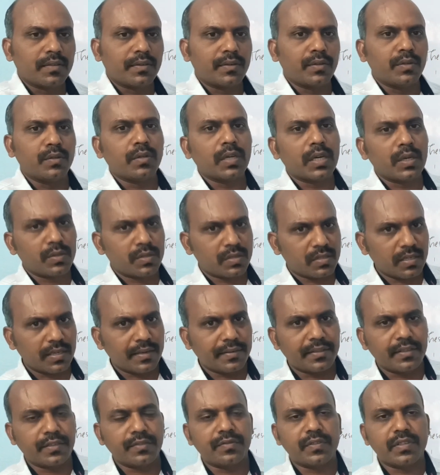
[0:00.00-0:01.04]
You have
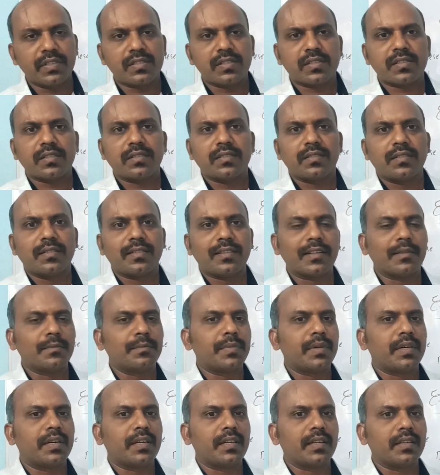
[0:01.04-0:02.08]
started first
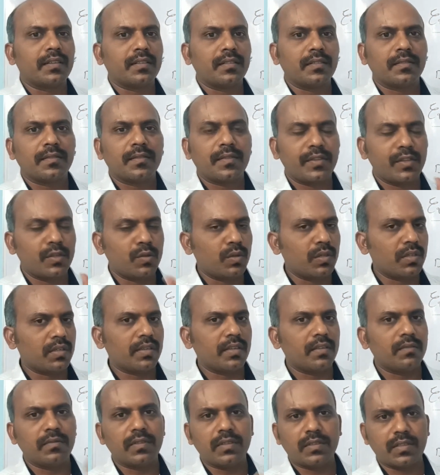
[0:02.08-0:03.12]
comparing your
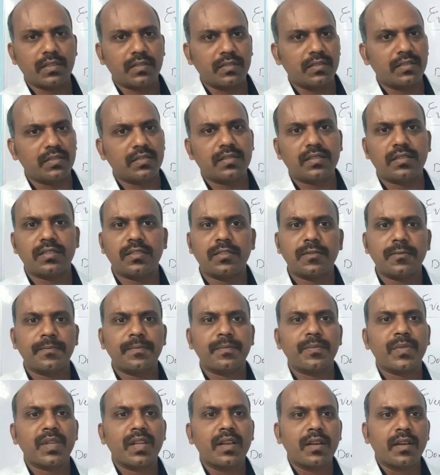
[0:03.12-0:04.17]
kid with others.
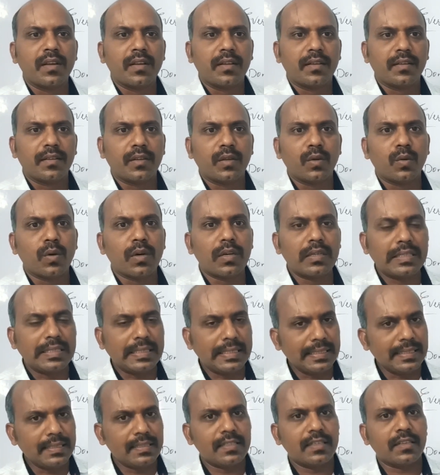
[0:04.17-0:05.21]
You are
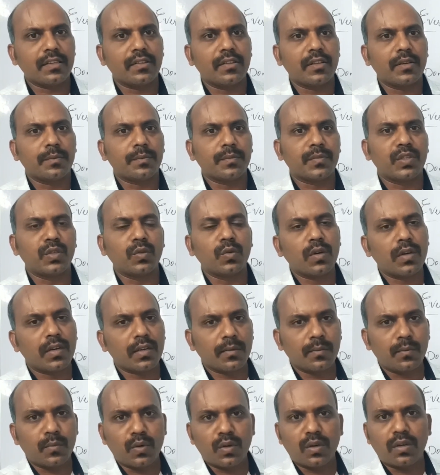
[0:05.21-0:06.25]
teaching them, you are
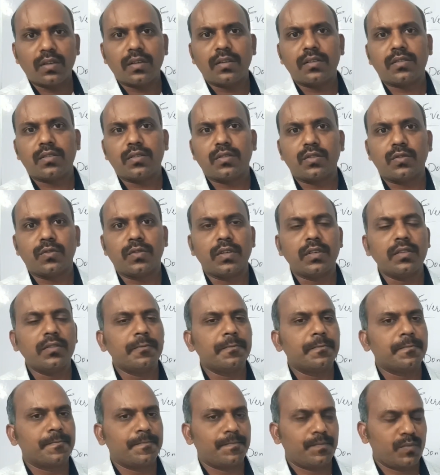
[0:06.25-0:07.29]
a model to your
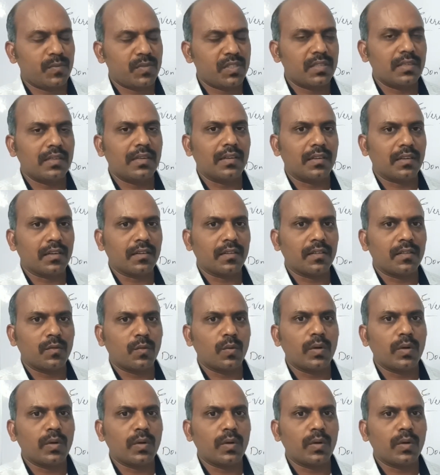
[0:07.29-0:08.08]
children.